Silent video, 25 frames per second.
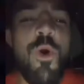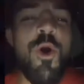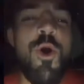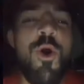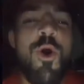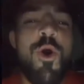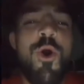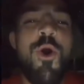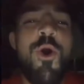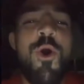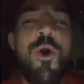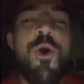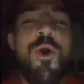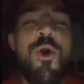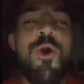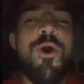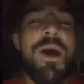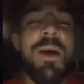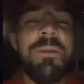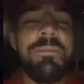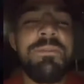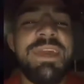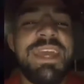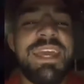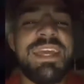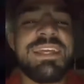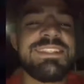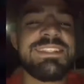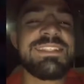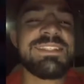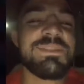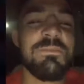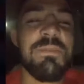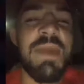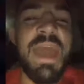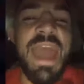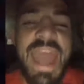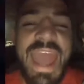Woo! I'm
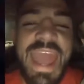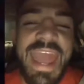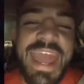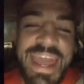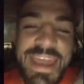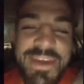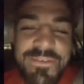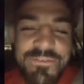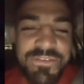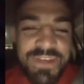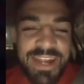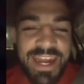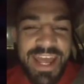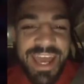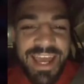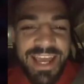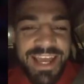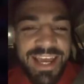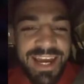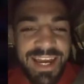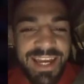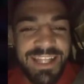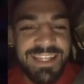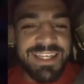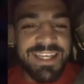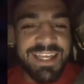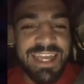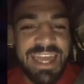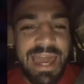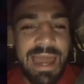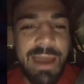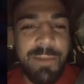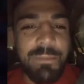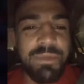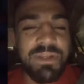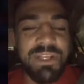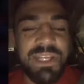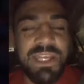getting some hate for that Colin
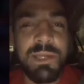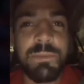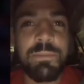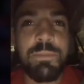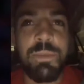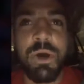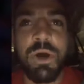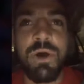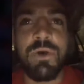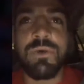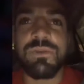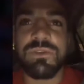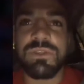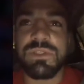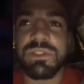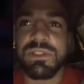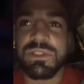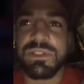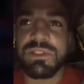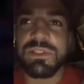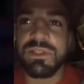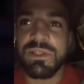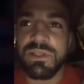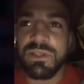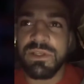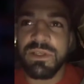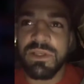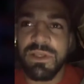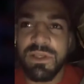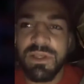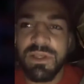Kaepernick post.